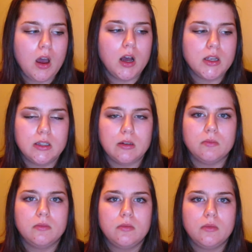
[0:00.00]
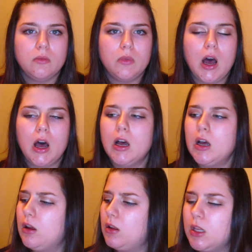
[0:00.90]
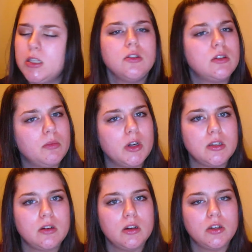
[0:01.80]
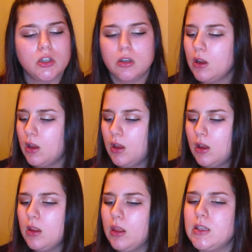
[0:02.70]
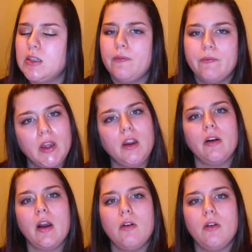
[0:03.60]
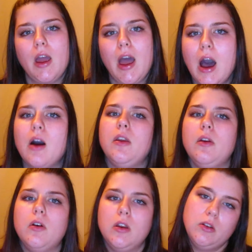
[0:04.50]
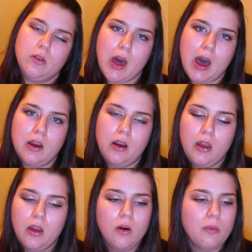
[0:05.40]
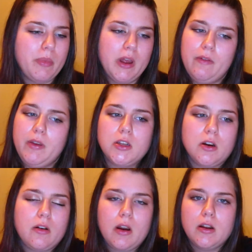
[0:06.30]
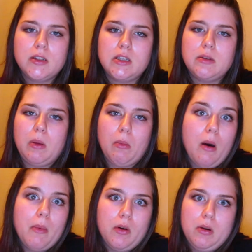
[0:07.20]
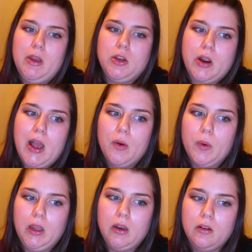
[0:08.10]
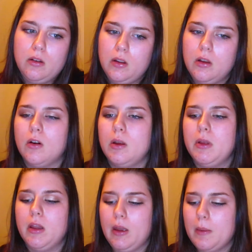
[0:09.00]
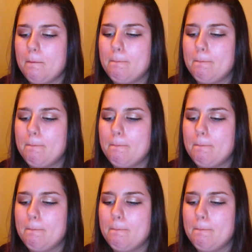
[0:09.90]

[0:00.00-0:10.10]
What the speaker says: "Awesome. Let's do some research. Let's figure out how you can do that." But if he turned around and said to me, "Mom, I want to be a drag queen," you know, I'd be like,